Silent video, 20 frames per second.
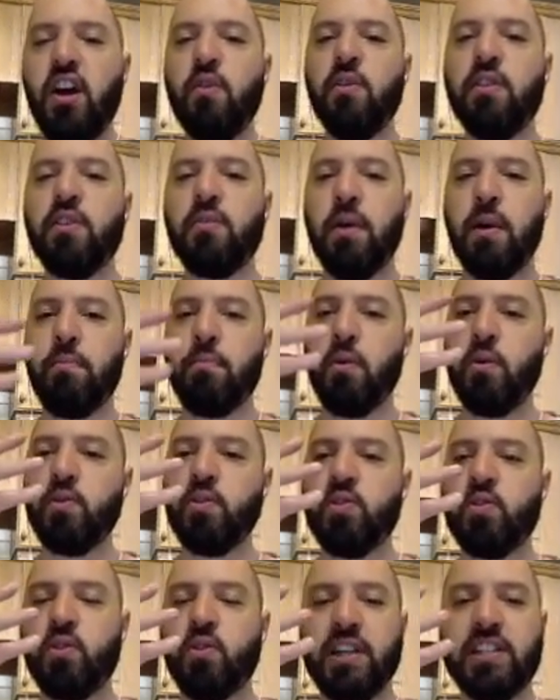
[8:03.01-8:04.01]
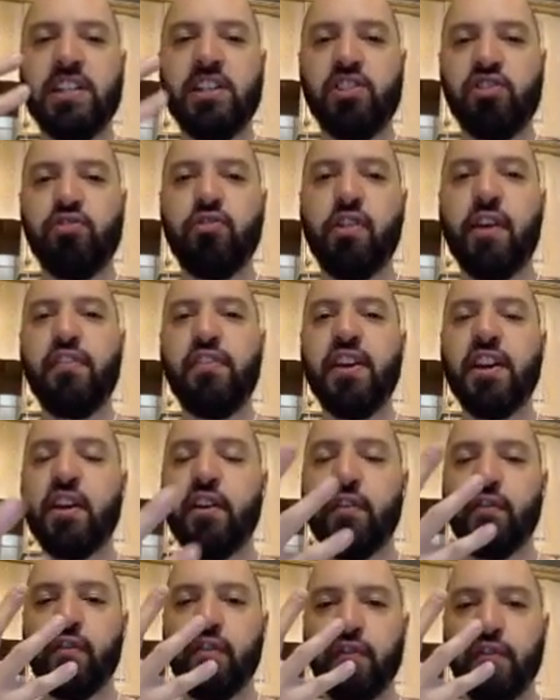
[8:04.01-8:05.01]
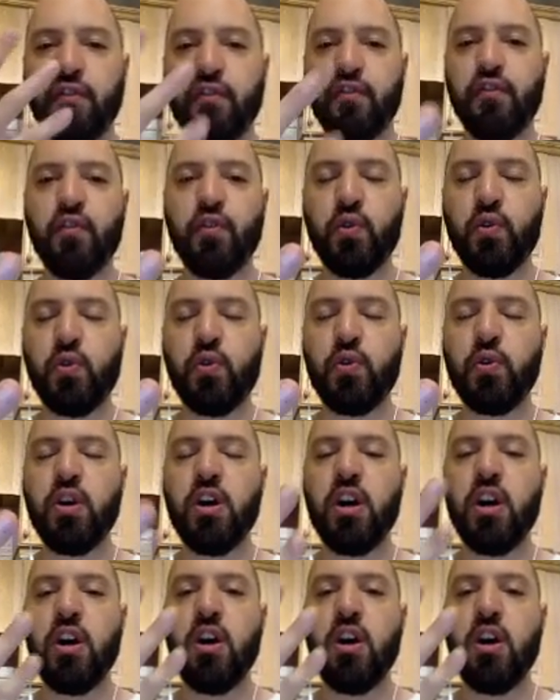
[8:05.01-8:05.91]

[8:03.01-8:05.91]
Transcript: With my bonus, you're getting traffic from four